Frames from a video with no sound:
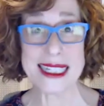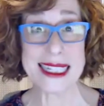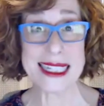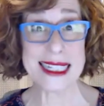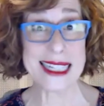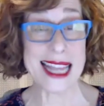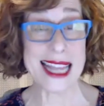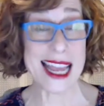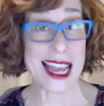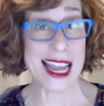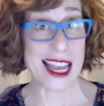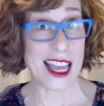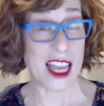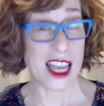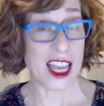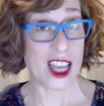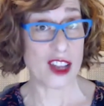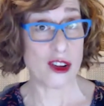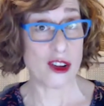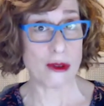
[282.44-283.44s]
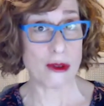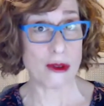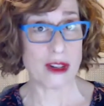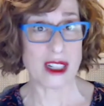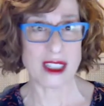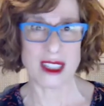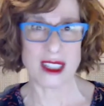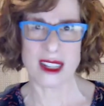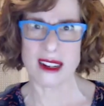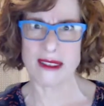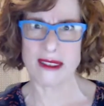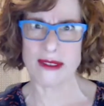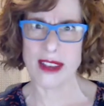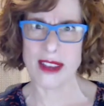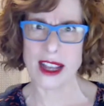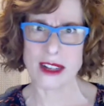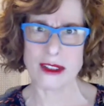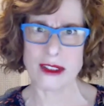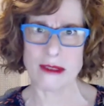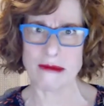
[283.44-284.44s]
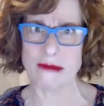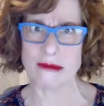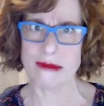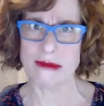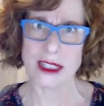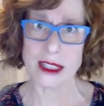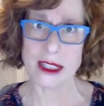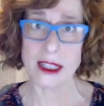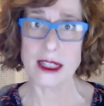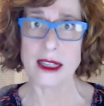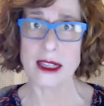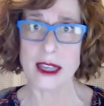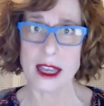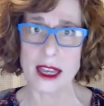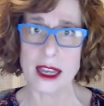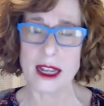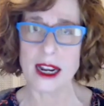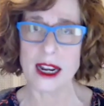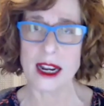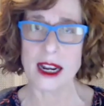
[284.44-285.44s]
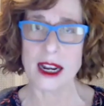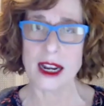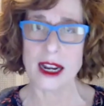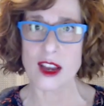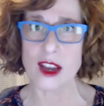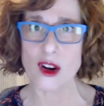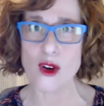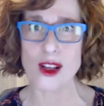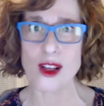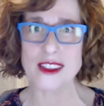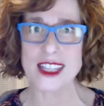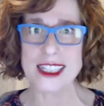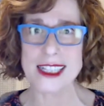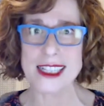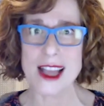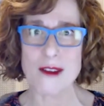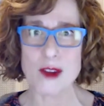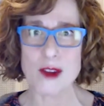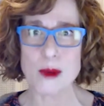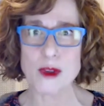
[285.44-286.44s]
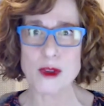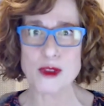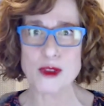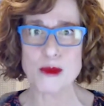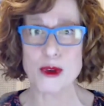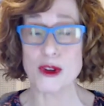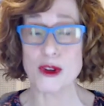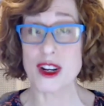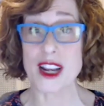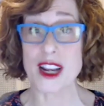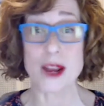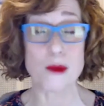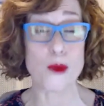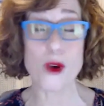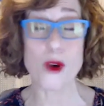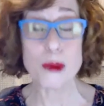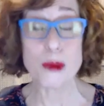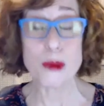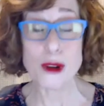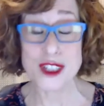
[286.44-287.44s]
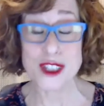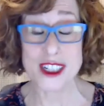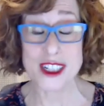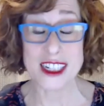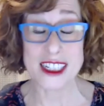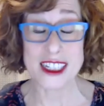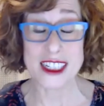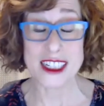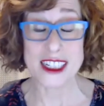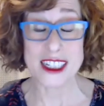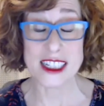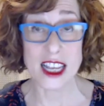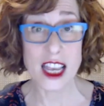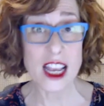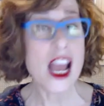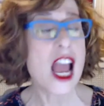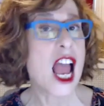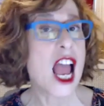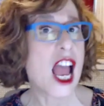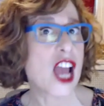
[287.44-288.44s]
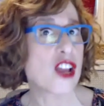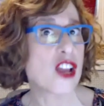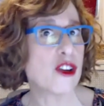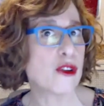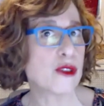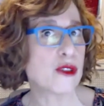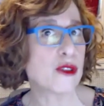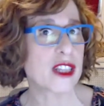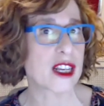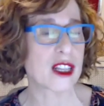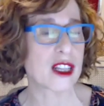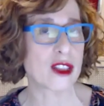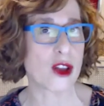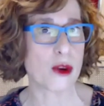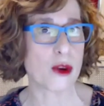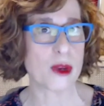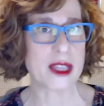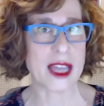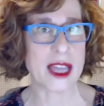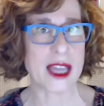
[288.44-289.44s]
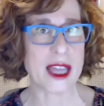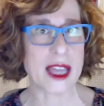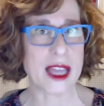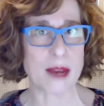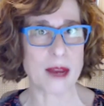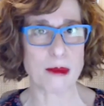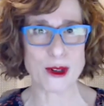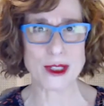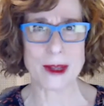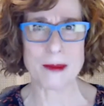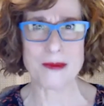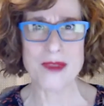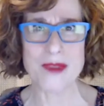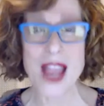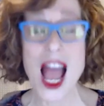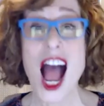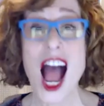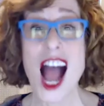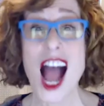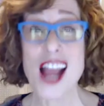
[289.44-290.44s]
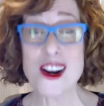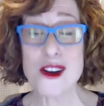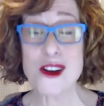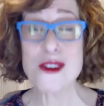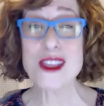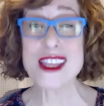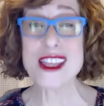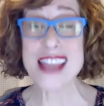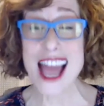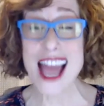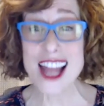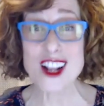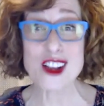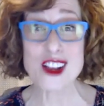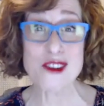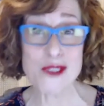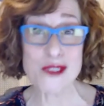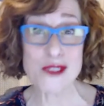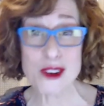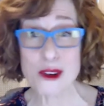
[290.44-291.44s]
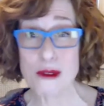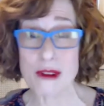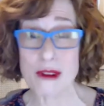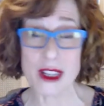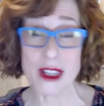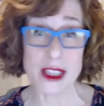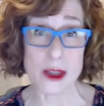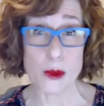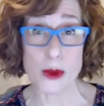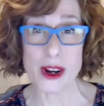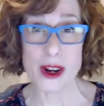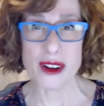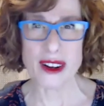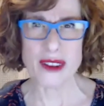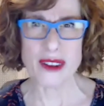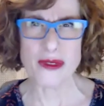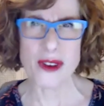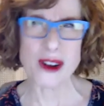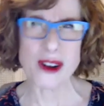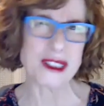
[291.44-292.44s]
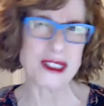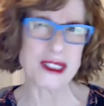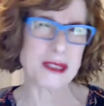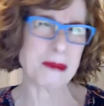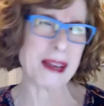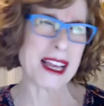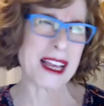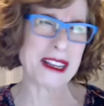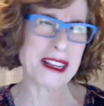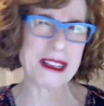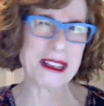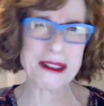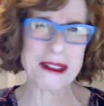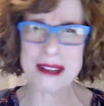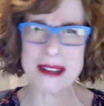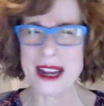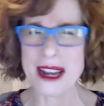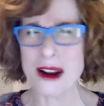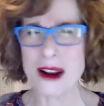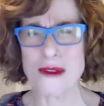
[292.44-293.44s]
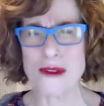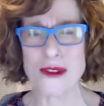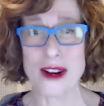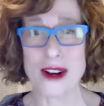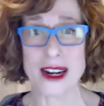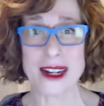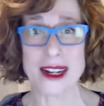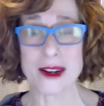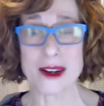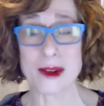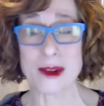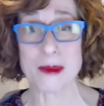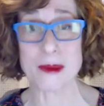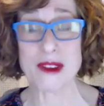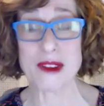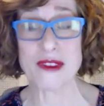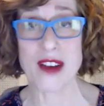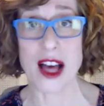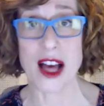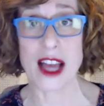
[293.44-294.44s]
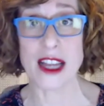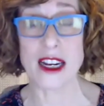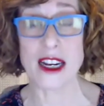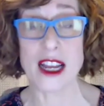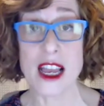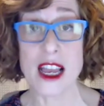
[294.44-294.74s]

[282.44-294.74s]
sing in unison. In fact, you really can't at all unless everyone's muted and one person is singing and you sing along with that person. I know that that can feel really weird at first, but you'll get over it. It'll be fine.